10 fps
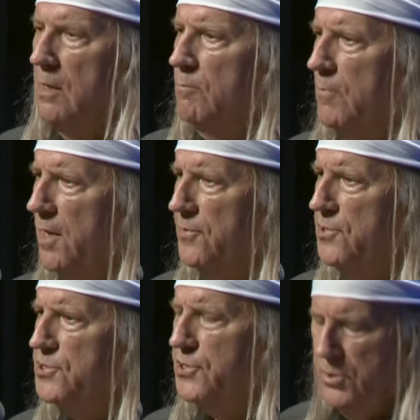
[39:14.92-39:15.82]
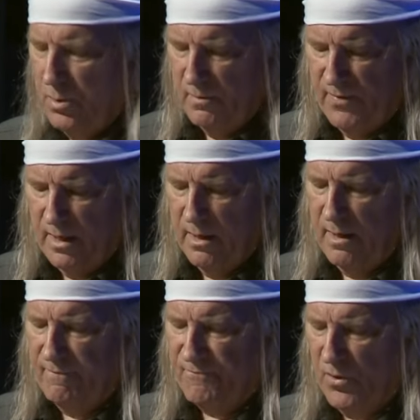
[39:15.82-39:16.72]
Mothers do a
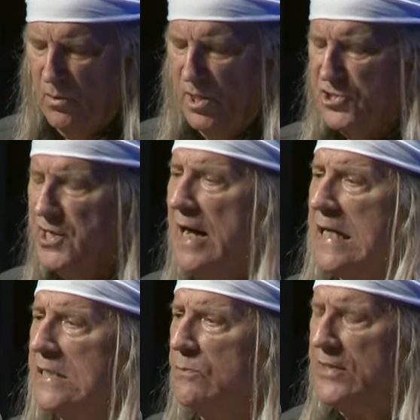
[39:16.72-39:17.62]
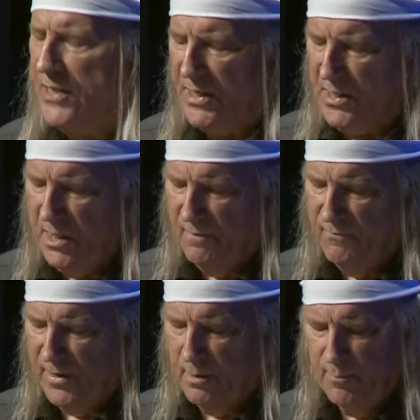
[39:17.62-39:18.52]
very foolish act when they
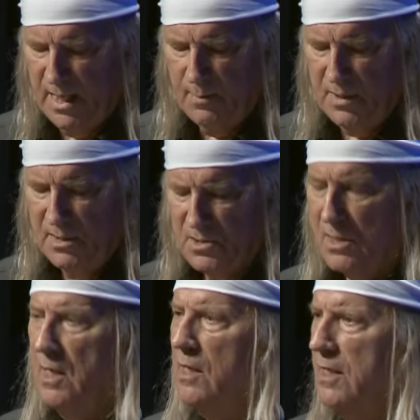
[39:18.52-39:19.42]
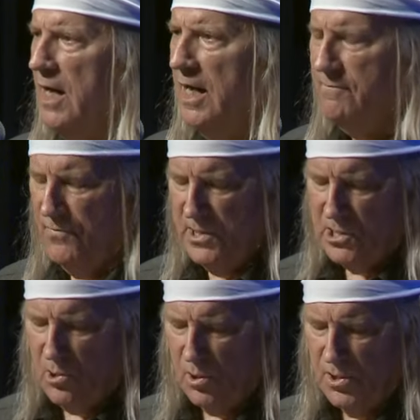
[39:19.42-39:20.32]
give their babies
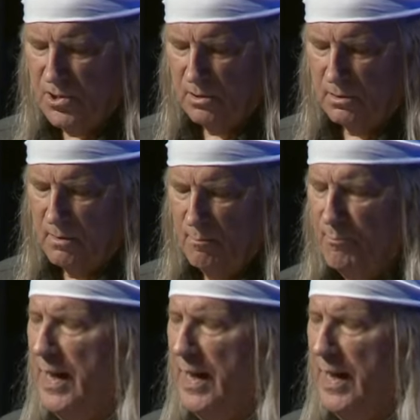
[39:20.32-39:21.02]
Godfrey's cordial,